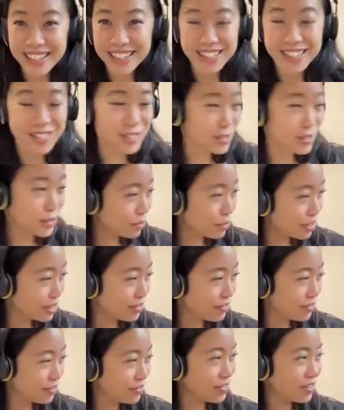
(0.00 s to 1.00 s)
This
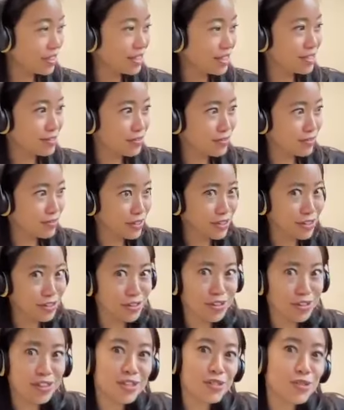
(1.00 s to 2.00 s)
grief, this
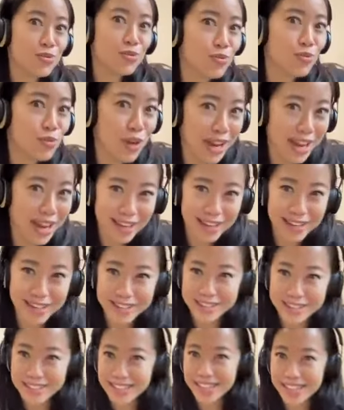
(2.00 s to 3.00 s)
fear, this
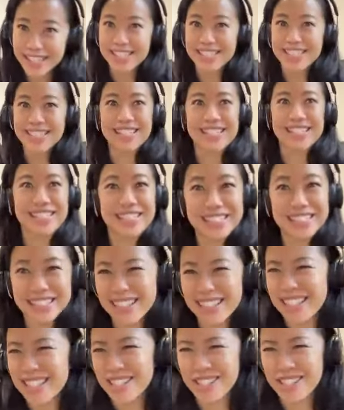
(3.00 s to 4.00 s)
rage, this
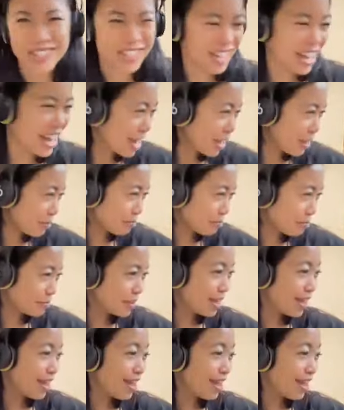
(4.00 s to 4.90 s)
guilt, this shame,